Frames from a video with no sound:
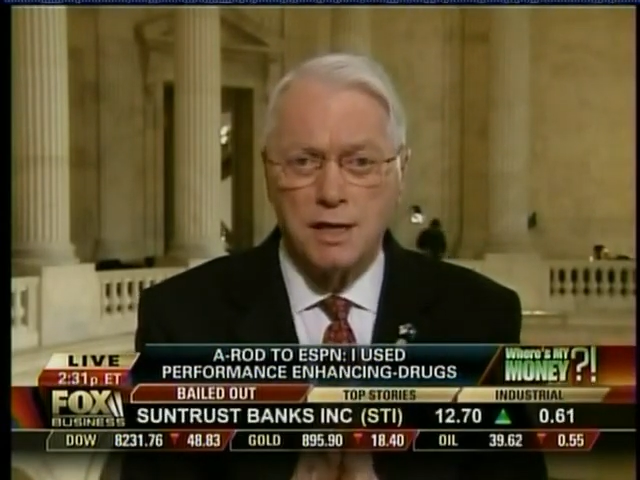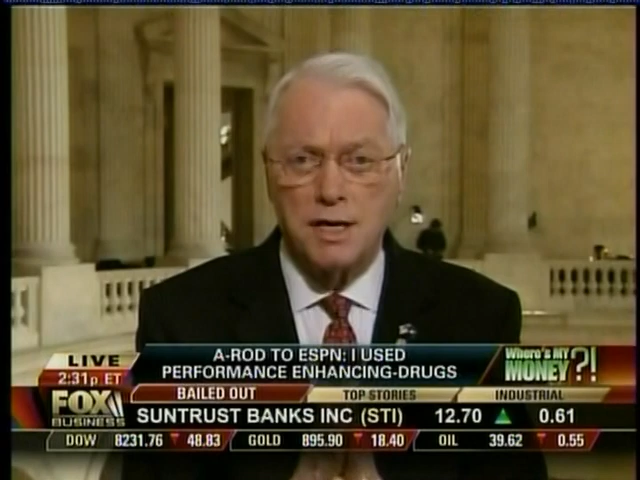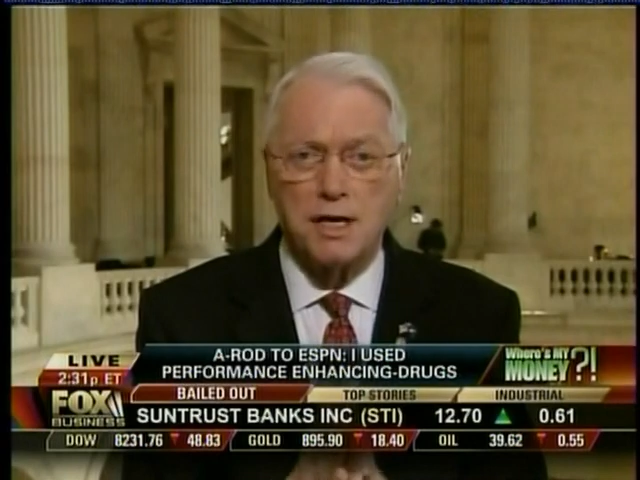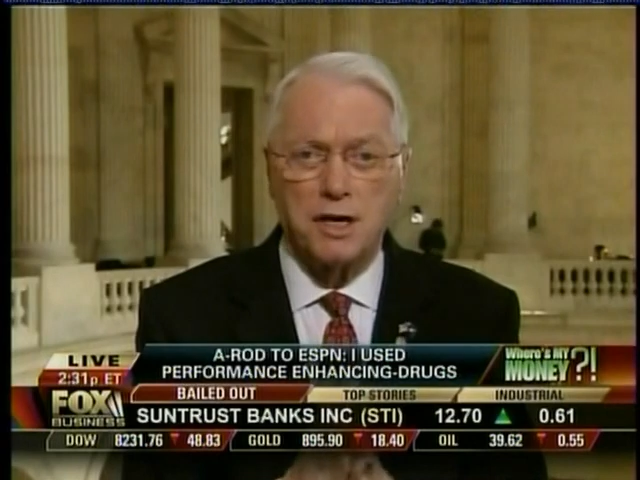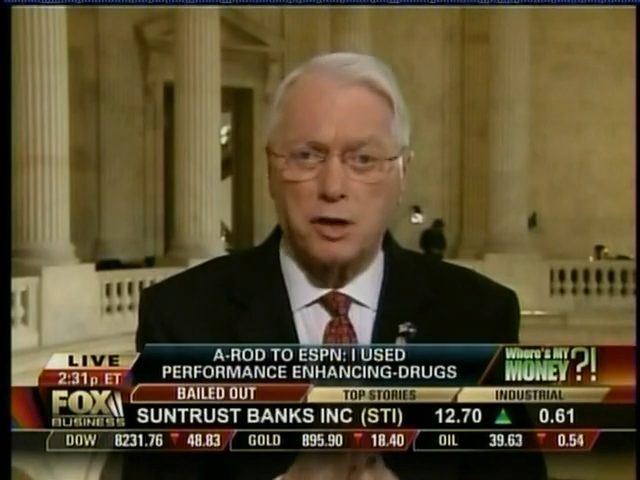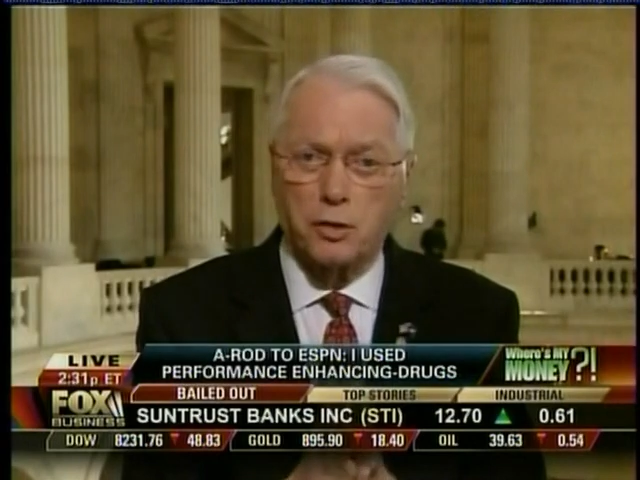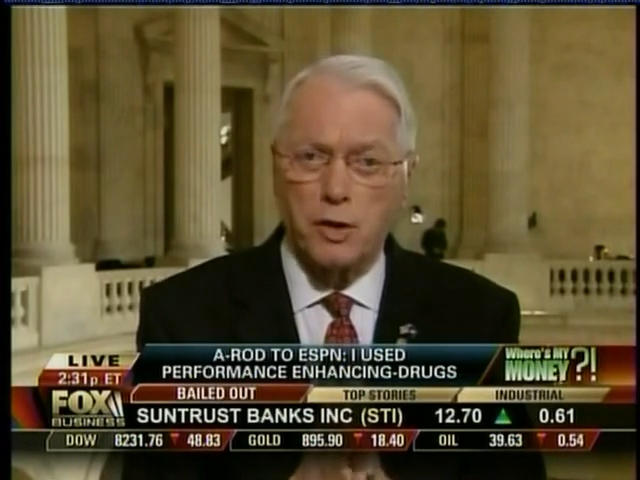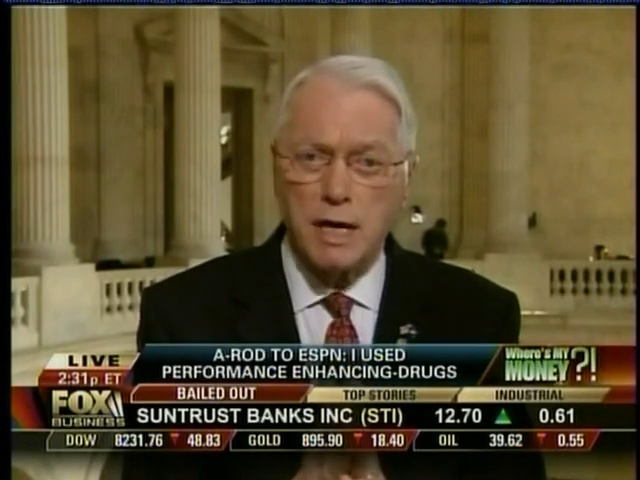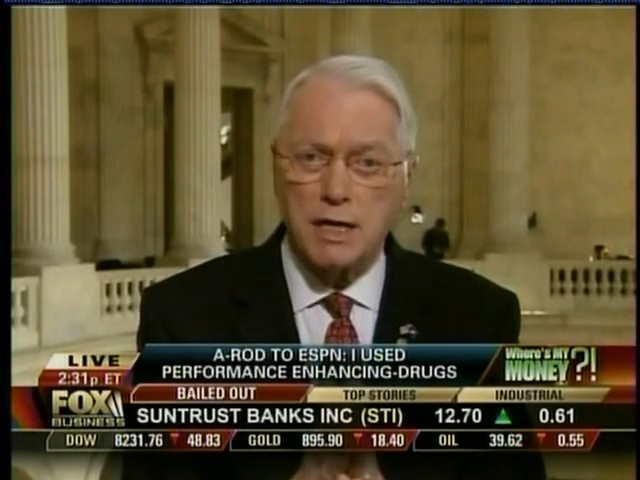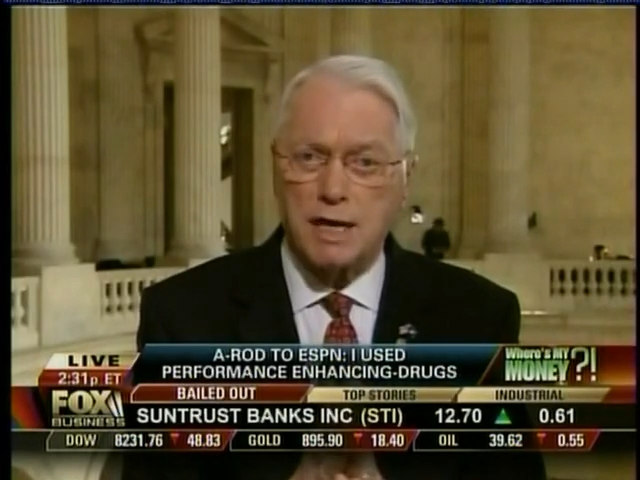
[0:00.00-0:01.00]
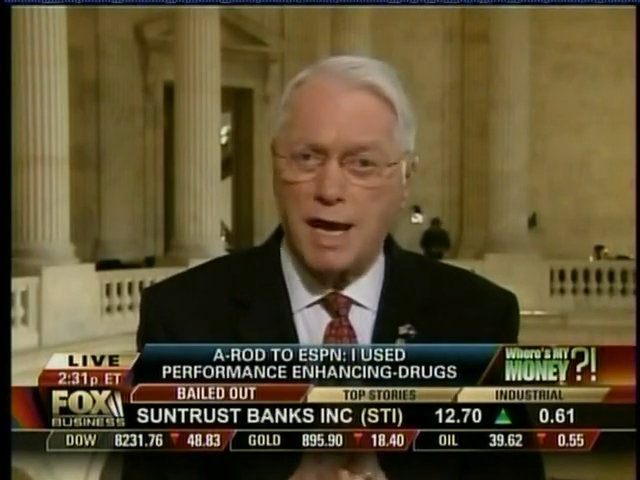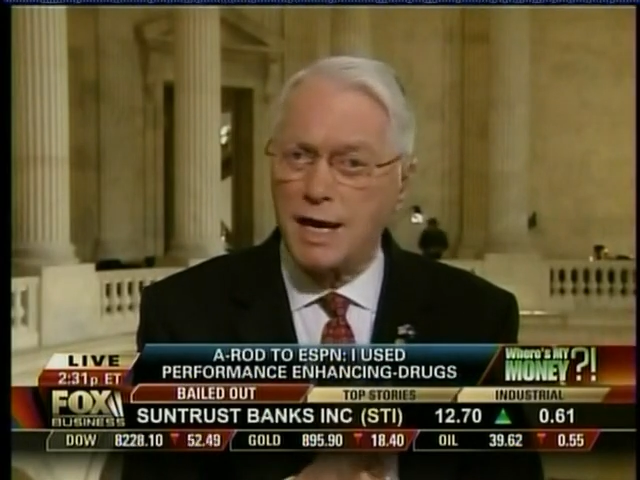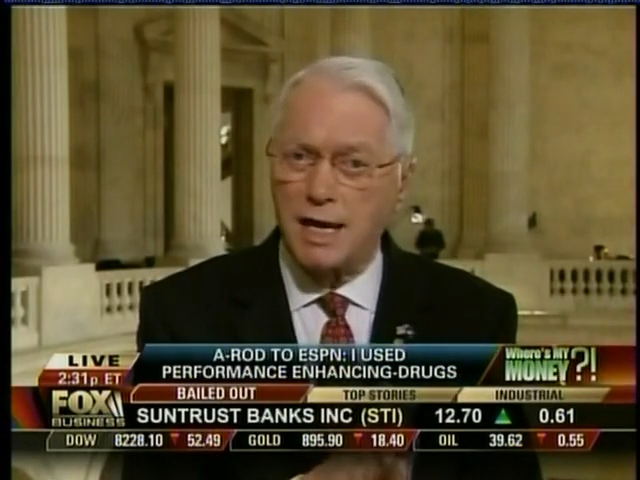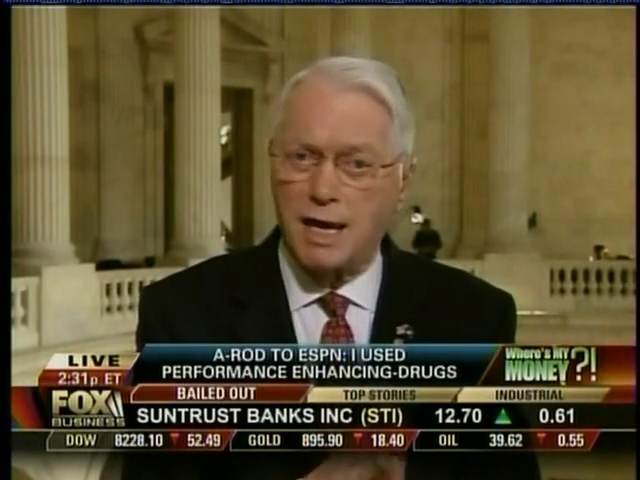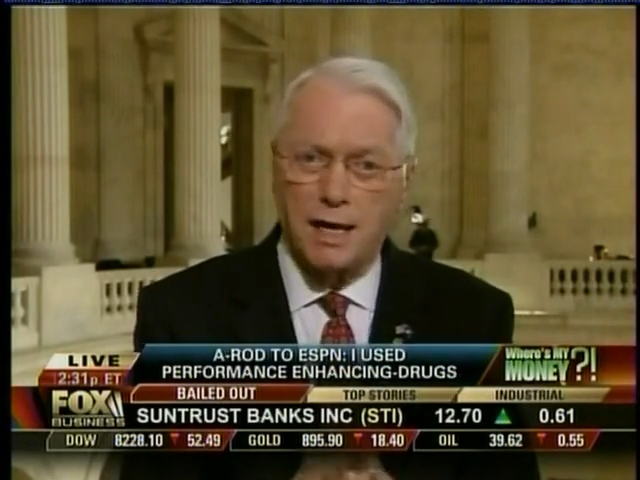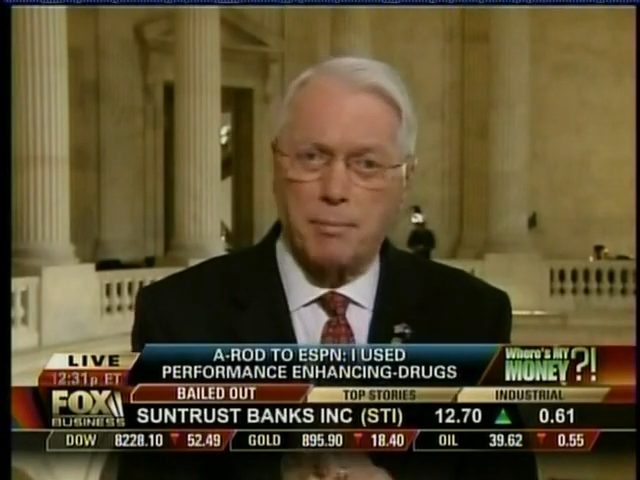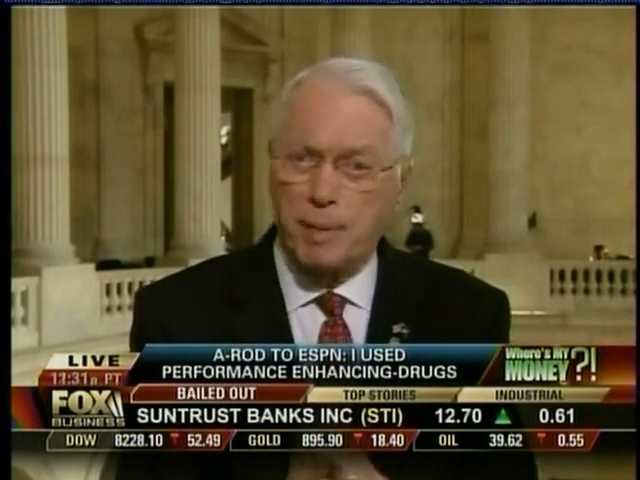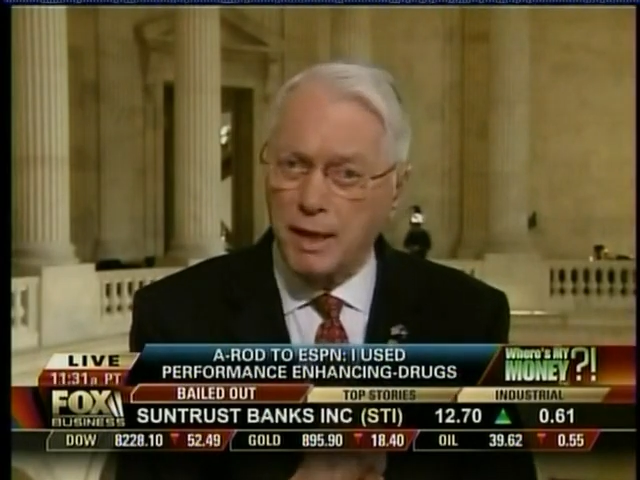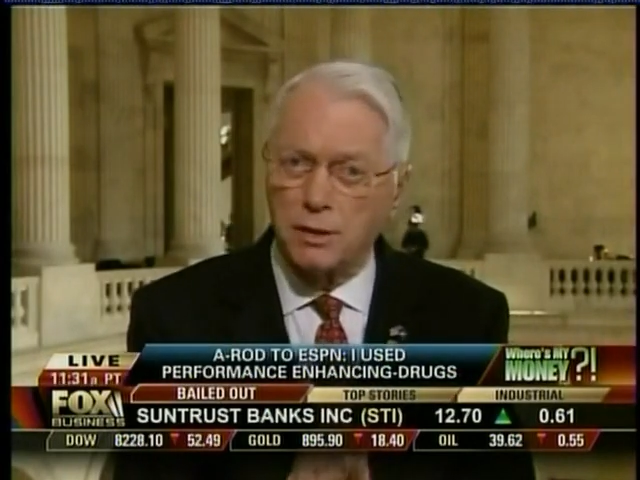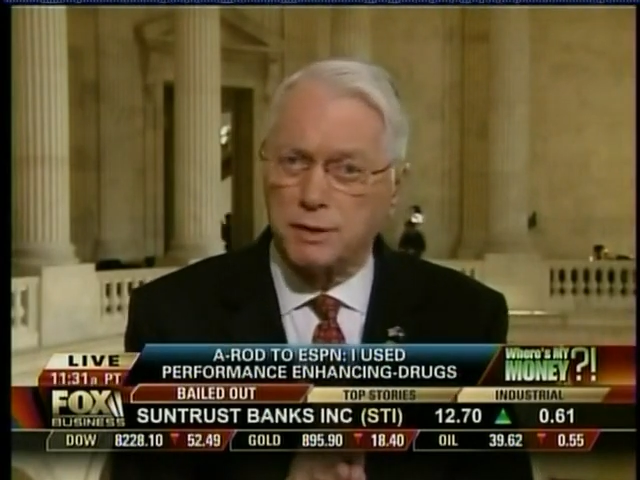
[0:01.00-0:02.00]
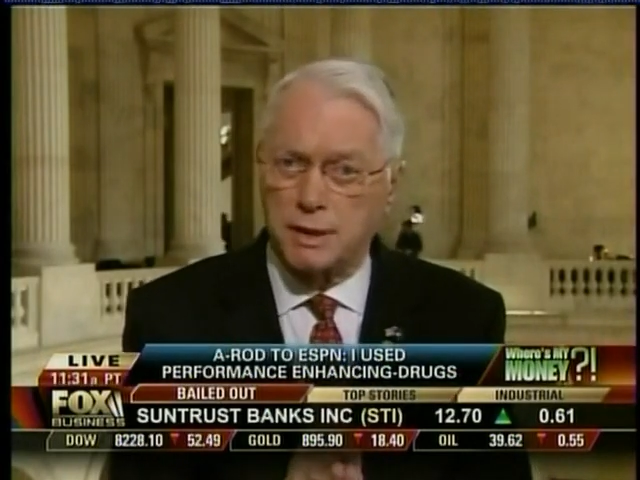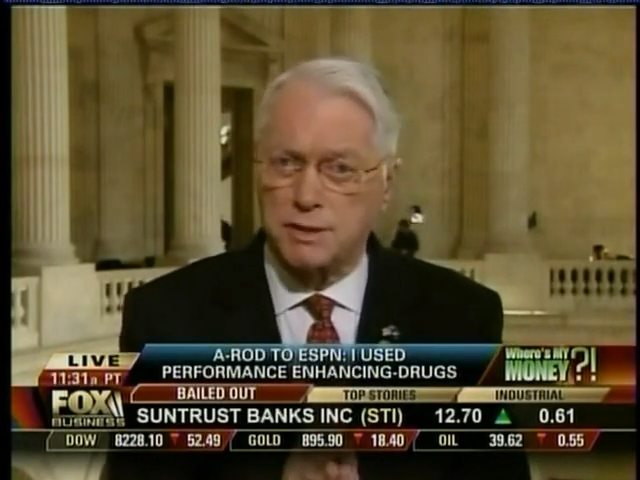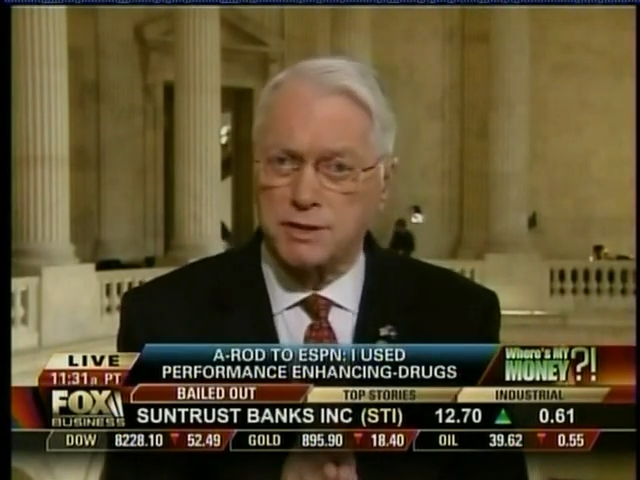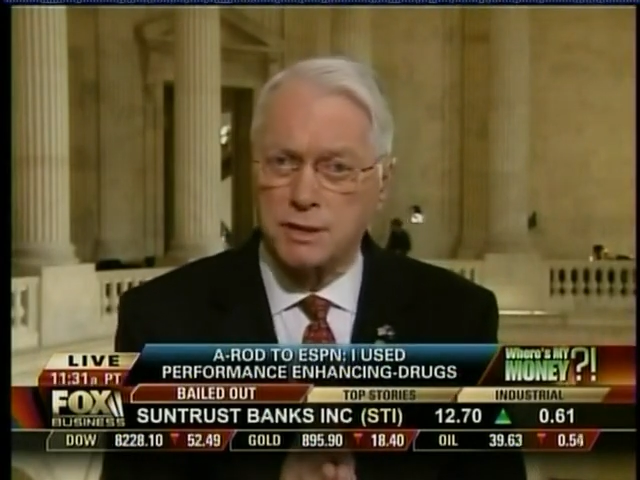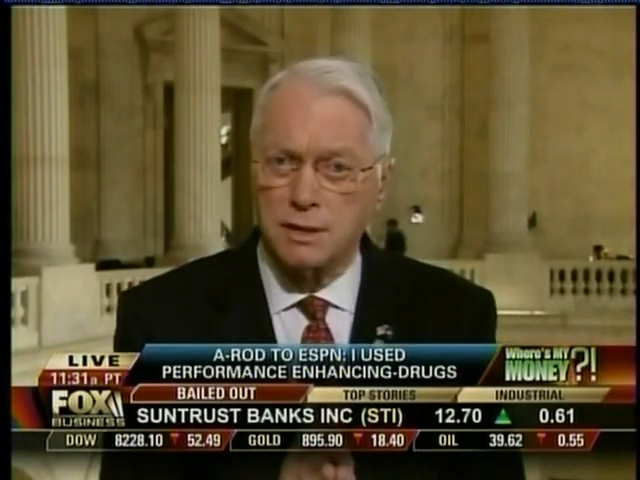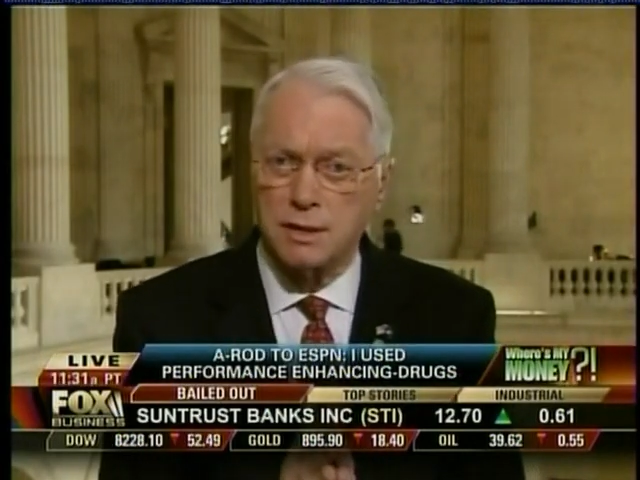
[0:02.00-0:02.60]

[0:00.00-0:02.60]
didn't agree to any kind of penalties,